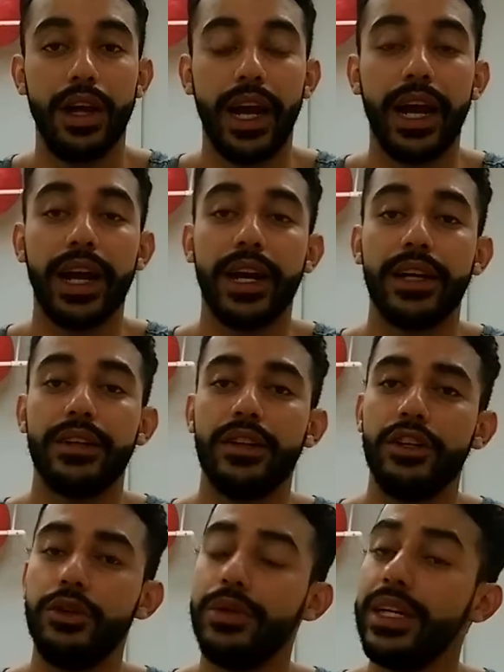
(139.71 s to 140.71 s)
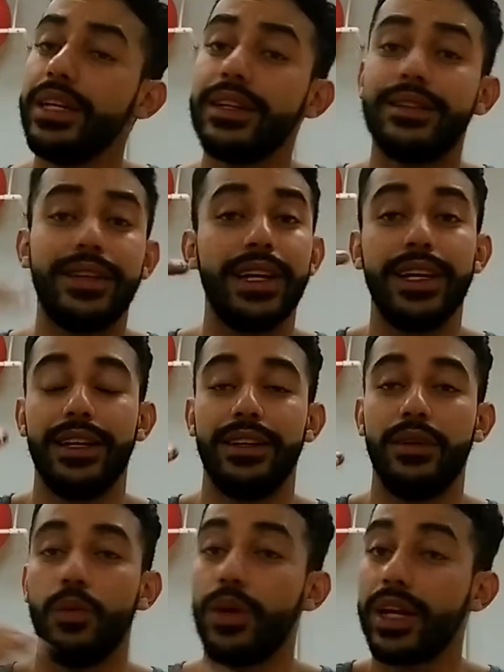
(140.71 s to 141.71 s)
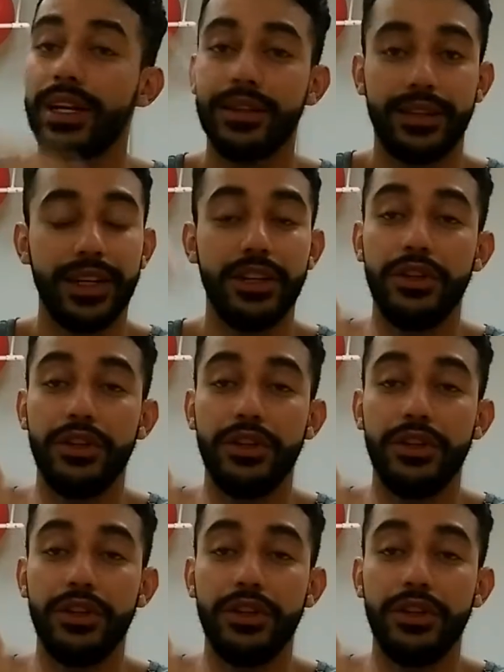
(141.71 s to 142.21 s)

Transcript: And you need a 10. 1 out of 10,